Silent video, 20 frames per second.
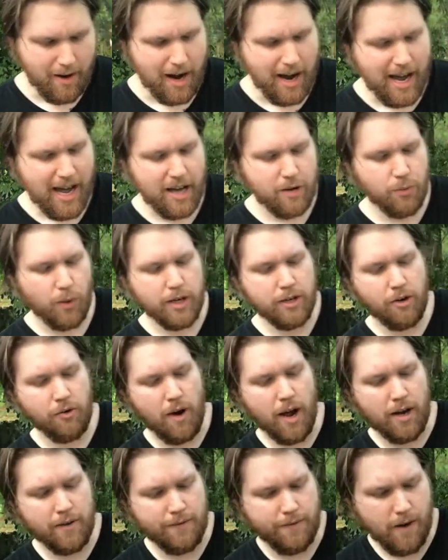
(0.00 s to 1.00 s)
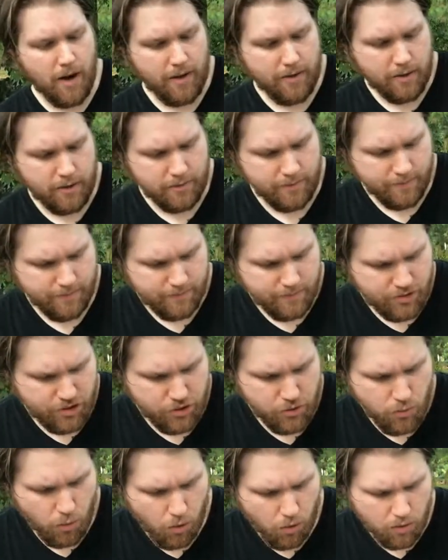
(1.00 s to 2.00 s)
I had one grandfather
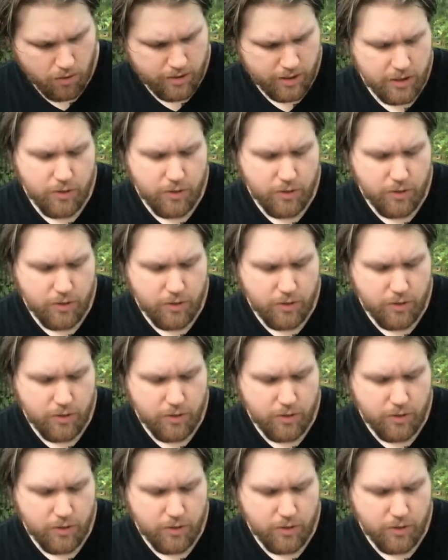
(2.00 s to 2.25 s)
shoehorned